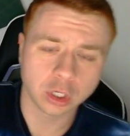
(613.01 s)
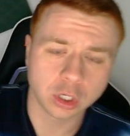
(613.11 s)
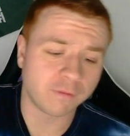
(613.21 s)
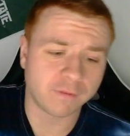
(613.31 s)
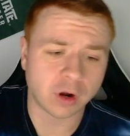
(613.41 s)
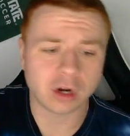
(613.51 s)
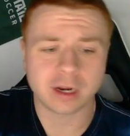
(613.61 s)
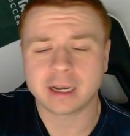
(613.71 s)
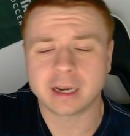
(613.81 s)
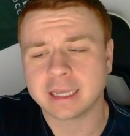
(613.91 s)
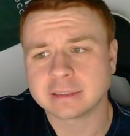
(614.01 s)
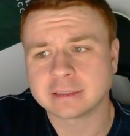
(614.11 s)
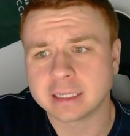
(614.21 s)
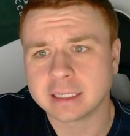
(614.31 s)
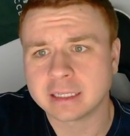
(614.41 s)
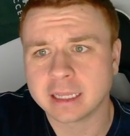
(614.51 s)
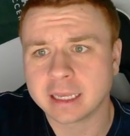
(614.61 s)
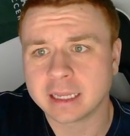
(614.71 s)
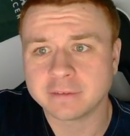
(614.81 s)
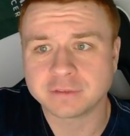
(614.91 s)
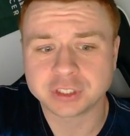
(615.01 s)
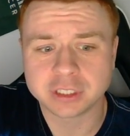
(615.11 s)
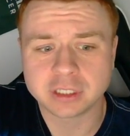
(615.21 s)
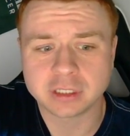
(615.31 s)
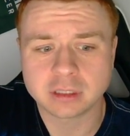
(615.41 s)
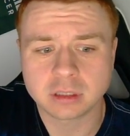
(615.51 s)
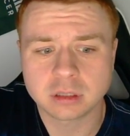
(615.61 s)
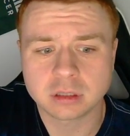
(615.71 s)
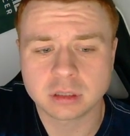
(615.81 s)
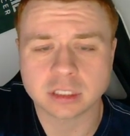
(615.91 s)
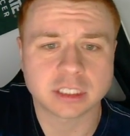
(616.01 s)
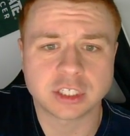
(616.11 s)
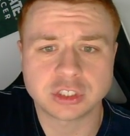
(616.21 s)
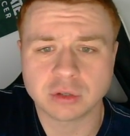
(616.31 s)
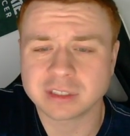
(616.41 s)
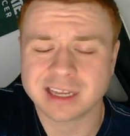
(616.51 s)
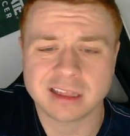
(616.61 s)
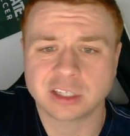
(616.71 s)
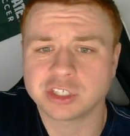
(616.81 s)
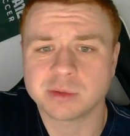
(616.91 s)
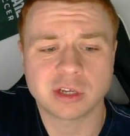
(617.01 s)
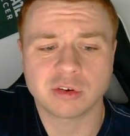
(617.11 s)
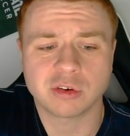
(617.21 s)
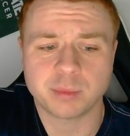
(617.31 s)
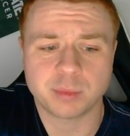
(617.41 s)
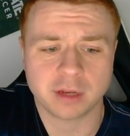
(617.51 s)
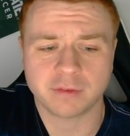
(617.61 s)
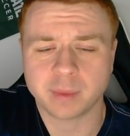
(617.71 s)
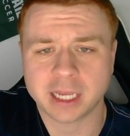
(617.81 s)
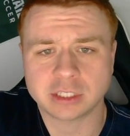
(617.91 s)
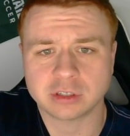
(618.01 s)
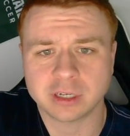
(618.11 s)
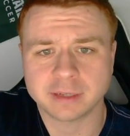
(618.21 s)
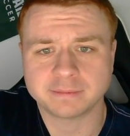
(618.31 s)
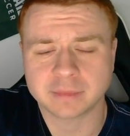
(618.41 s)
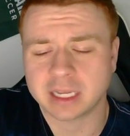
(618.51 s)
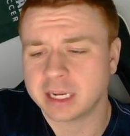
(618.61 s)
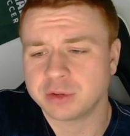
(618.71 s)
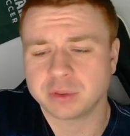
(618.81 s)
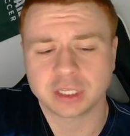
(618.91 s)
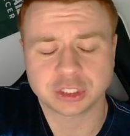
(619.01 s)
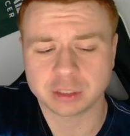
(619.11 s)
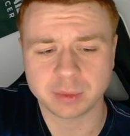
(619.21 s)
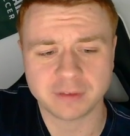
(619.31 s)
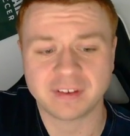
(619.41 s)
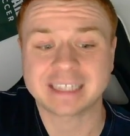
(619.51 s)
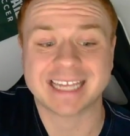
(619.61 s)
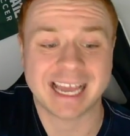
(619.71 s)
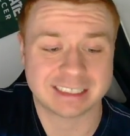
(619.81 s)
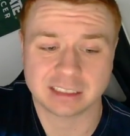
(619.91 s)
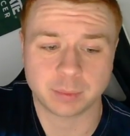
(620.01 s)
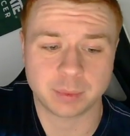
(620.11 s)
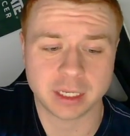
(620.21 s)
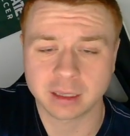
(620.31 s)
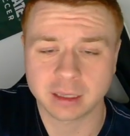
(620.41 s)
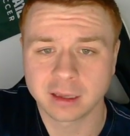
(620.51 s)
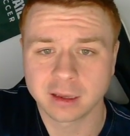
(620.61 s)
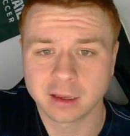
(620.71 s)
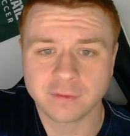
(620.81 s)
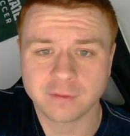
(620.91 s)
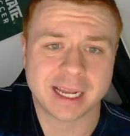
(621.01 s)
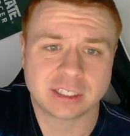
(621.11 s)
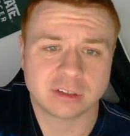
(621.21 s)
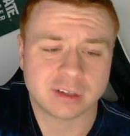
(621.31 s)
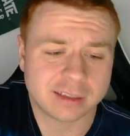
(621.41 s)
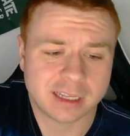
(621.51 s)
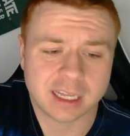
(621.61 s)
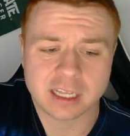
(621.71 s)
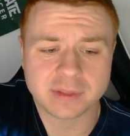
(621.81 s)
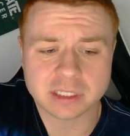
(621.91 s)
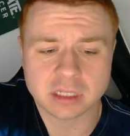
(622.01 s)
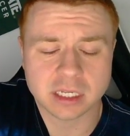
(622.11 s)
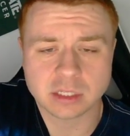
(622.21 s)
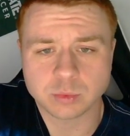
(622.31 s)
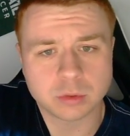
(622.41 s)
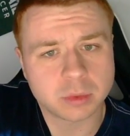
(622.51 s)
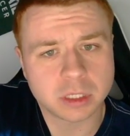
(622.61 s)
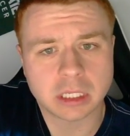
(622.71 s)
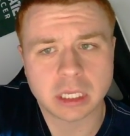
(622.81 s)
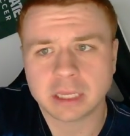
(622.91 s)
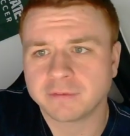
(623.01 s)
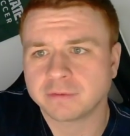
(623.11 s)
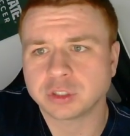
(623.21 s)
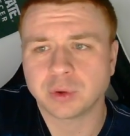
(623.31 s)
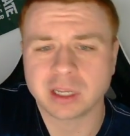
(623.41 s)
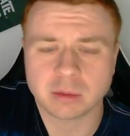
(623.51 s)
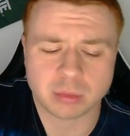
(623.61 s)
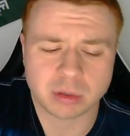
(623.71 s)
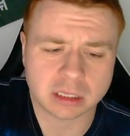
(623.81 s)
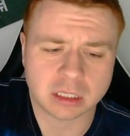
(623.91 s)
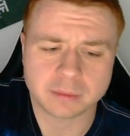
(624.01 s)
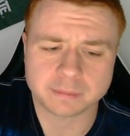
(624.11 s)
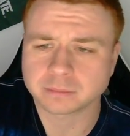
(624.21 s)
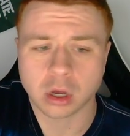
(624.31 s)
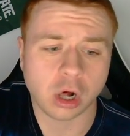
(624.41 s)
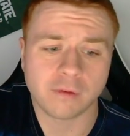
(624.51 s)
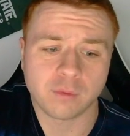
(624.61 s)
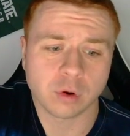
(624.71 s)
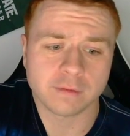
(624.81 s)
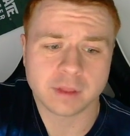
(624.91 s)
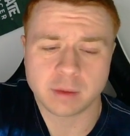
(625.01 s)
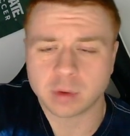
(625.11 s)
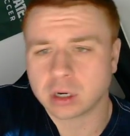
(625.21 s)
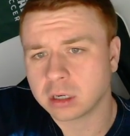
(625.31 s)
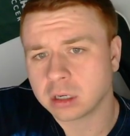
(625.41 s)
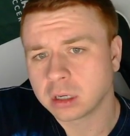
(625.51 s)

far, and I said that if she doesn't get chosen, I think she'd be a great pick for Bachelorette. And I do think she'd be a fantastic pick for Bachelorette. Any of these ladies would be if Joey didn't pick them. All four of them are,